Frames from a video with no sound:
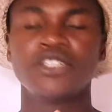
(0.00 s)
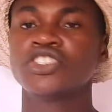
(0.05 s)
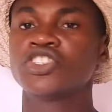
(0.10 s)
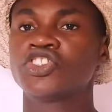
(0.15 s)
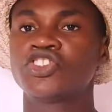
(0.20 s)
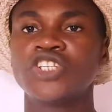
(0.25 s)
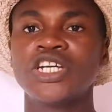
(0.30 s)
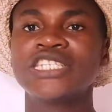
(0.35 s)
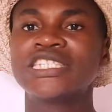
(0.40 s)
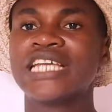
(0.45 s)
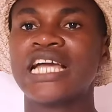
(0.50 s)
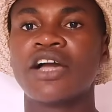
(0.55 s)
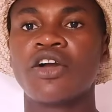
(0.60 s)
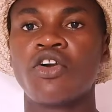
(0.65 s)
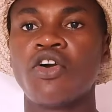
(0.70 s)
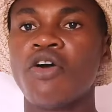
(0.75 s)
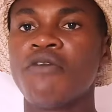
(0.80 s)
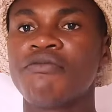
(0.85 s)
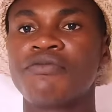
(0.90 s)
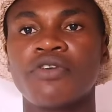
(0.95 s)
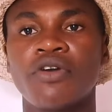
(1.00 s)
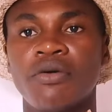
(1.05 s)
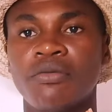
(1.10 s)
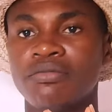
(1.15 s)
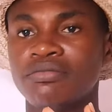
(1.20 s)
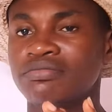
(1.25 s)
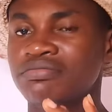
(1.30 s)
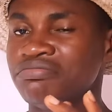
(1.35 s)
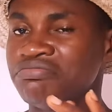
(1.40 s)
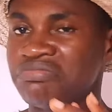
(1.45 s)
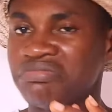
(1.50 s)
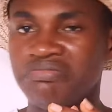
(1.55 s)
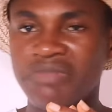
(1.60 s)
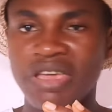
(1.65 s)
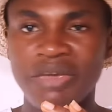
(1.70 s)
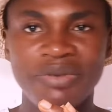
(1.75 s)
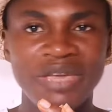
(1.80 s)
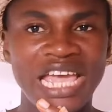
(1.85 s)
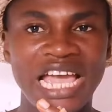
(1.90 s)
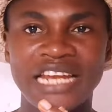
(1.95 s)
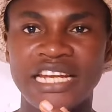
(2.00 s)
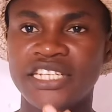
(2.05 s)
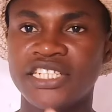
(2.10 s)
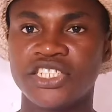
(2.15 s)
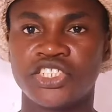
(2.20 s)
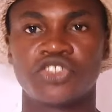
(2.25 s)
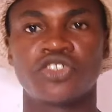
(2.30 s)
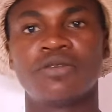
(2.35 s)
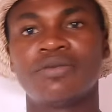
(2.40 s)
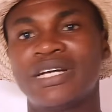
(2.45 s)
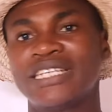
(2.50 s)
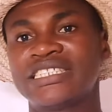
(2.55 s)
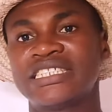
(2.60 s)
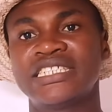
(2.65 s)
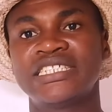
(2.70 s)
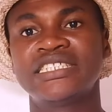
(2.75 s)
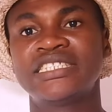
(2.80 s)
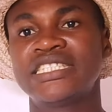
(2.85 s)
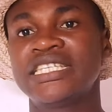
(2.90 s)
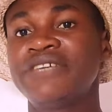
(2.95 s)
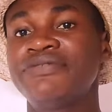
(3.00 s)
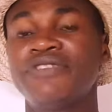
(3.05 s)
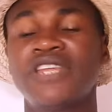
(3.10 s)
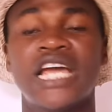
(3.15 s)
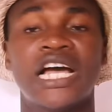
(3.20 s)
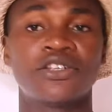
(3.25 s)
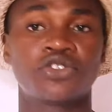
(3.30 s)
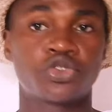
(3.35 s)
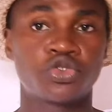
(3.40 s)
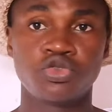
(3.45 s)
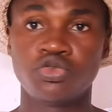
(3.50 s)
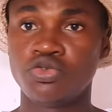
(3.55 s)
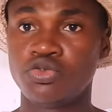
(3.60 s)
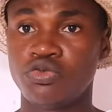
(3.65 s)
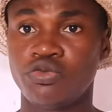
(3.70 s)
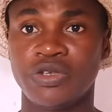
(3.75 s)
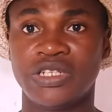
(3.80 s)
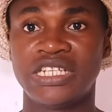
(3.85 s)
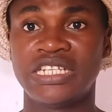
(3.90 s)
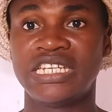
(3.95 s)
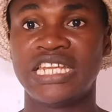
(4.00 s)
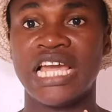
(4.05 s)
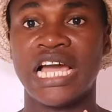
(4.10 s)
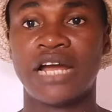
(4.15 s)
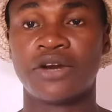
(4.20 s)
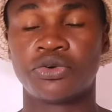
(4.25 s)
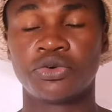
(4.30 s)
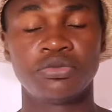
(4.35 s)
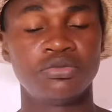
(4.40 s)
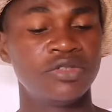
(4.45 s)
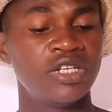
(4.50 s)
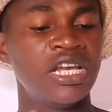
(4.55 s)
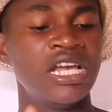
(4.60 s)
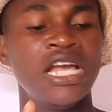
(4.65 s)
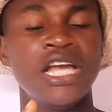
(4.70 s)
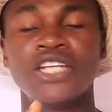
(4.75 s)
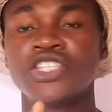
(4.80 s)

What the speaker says: Stress can come from maybe any disturbances if there are two within their room.